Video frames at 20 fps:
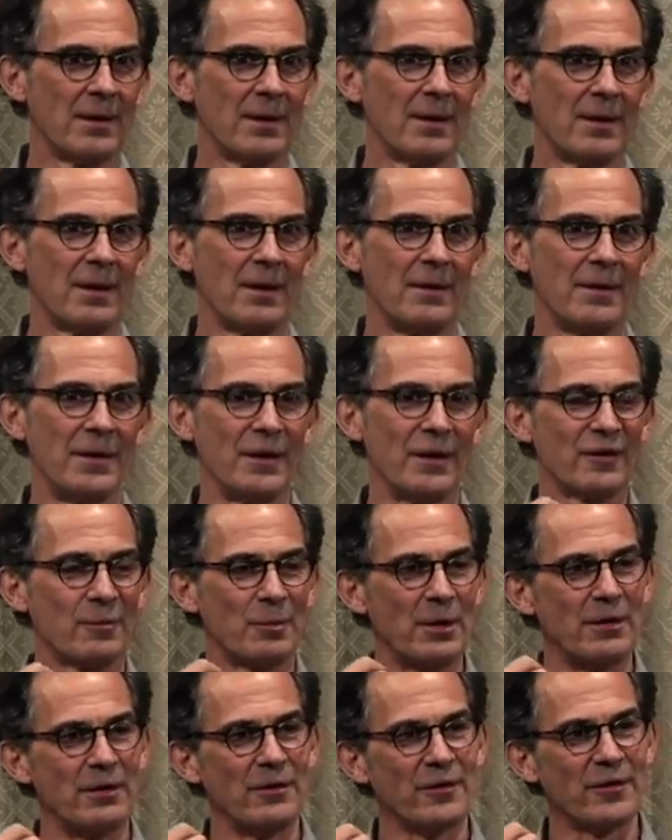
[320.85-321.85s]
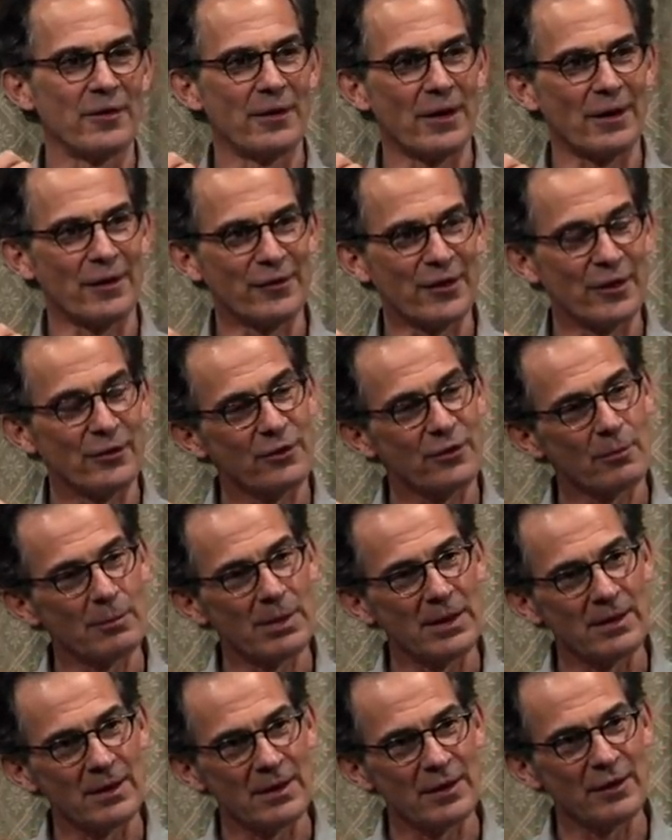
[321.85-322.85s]
And the experience of our essential
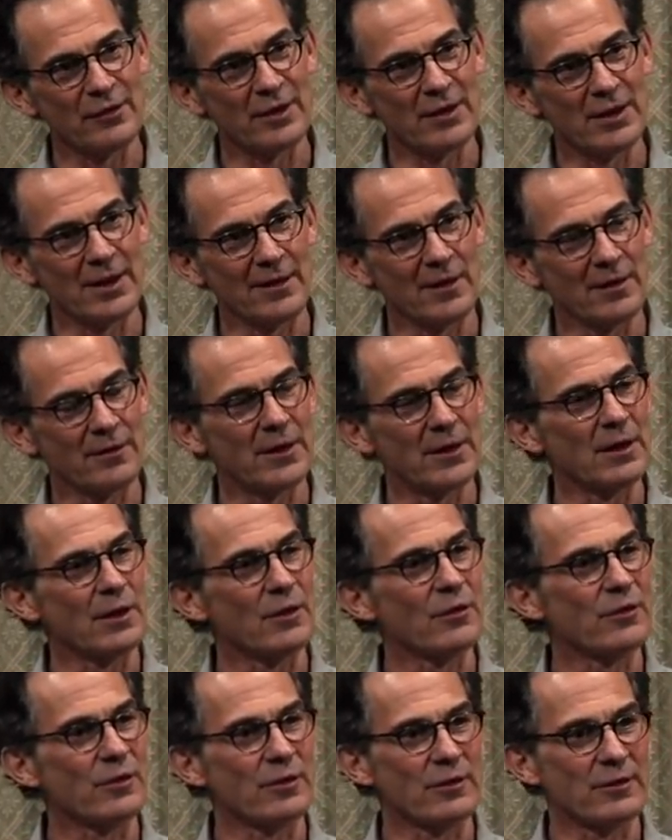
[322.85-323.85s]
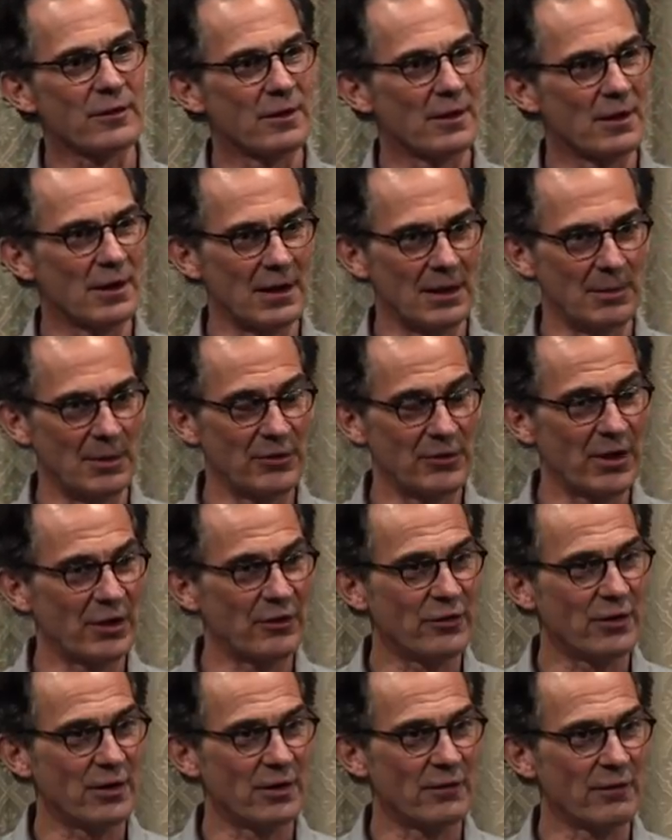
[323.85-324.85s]
being is another thing. It's just a
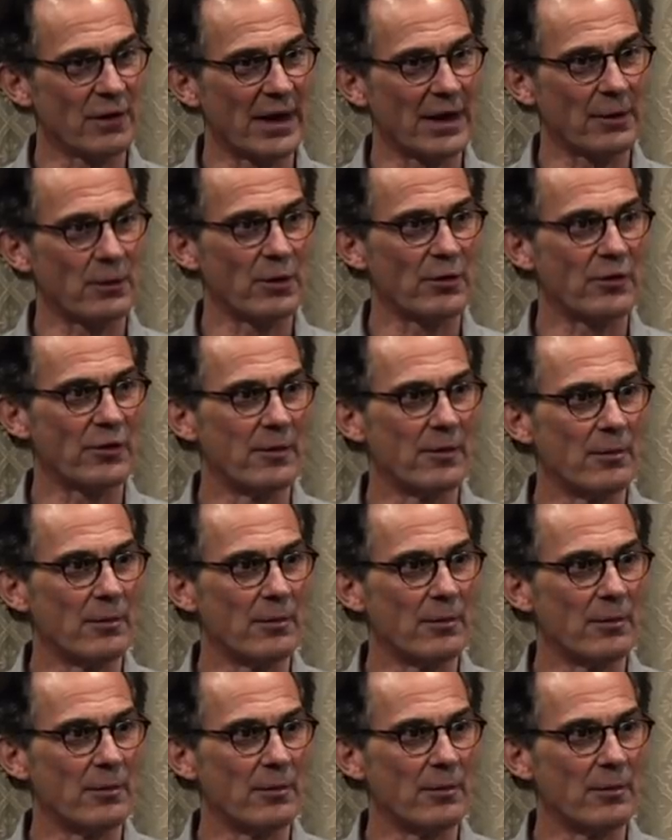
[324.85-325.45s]
limitation of language.